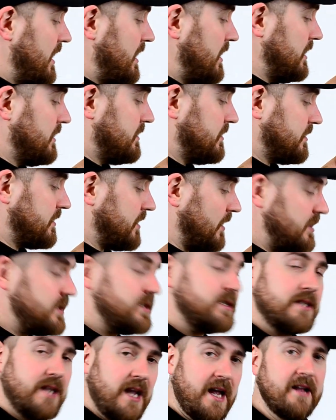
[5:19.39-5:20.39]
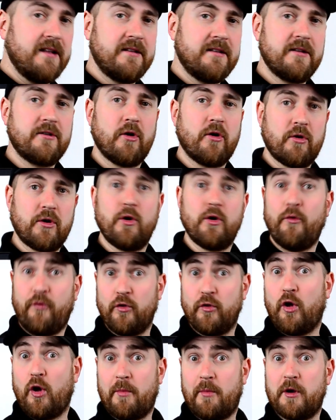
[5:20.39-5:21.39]
He does tend to talk an
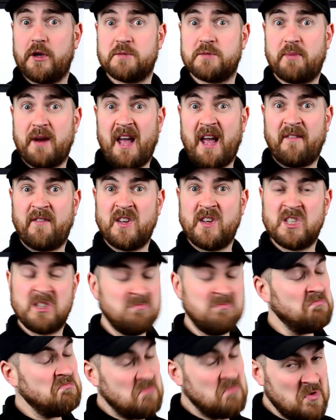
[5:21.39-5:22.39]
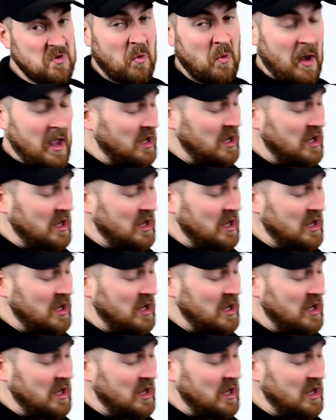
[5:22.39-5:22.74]
awful lot about his breakfast, it's quite